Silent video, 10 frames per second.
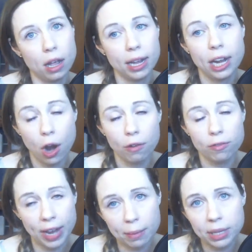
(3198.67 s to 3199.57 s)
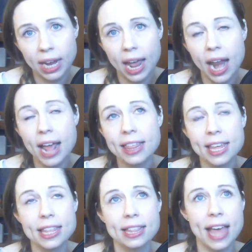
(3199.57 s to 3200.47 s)
in our family. And I
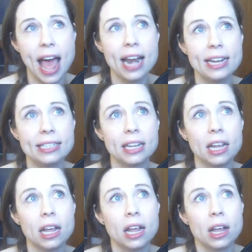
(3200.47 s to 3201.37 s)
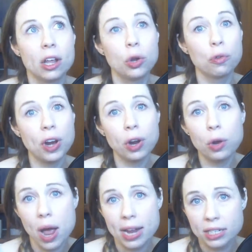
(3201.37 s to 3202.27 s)
think that is, you're very
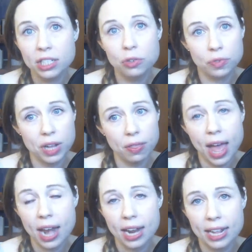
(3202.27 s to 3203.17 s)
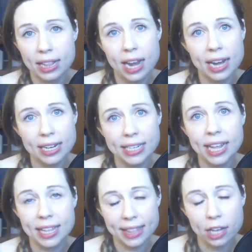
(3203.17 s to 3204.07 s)
wise to have done that in the 90s. I
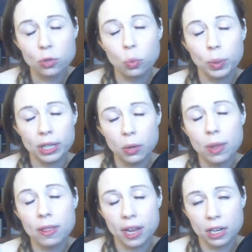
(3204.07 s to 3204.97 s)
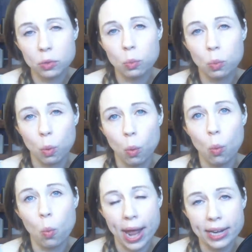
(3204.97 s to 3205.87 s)
think that's really when things
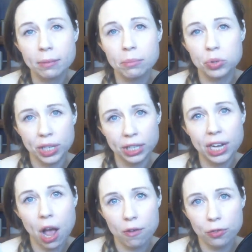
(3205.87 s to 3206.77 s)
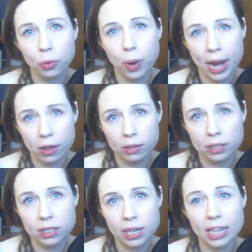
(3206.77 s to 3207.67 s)
went completely off the
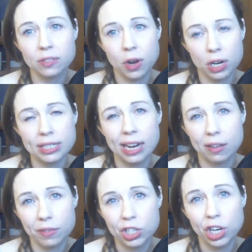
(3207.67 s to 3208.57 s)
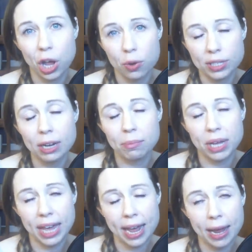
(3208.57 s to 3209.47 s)
rails as far as television goes, and it
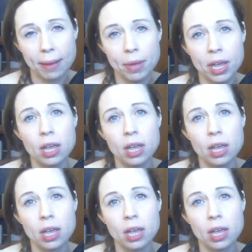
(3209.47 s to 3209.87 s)
became